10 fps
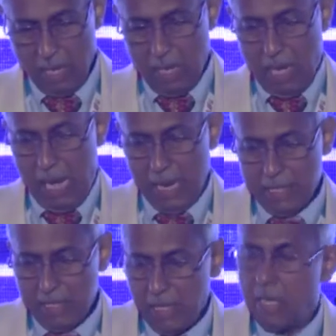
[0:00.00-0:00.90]
And
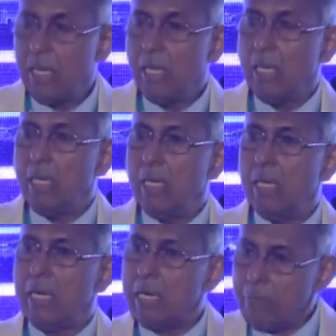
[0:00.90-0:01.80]

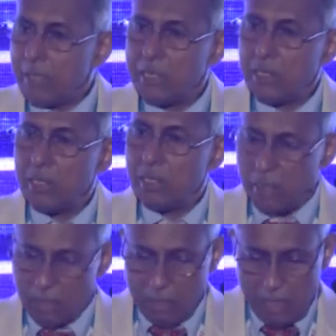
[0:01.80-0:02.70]
hemorrhage
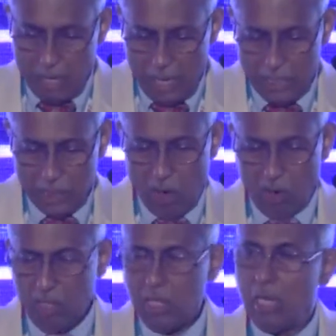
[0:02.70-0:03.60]
and shock
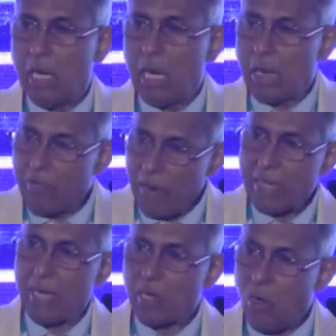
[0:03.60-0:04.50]
are
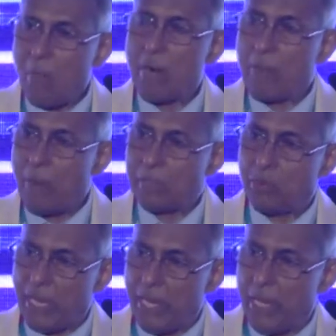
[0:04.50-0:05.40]
final common
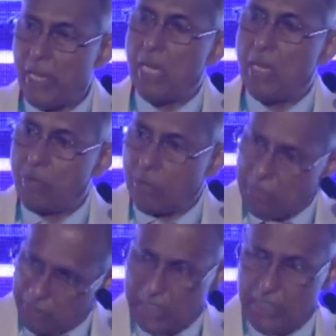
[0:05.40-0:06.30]
pathway for
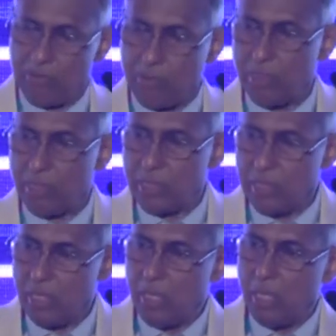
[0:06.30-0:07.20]
hemorrhage, of course,
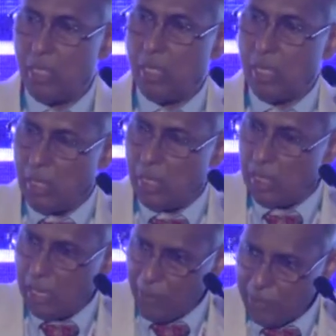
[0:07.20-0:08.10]

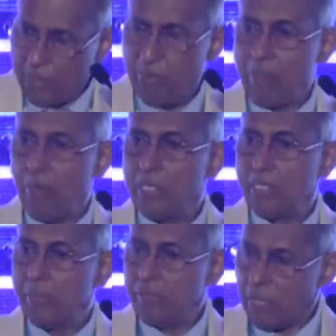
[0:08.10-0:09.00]
amniotic
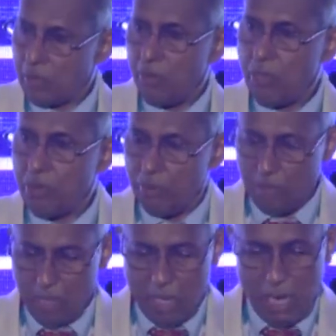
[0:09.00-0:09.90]
embolism, I told you,
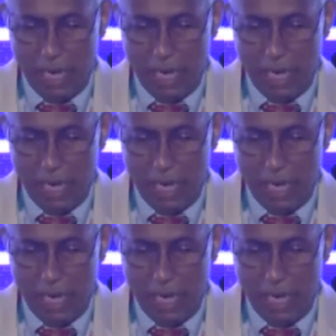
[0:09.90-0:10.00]
and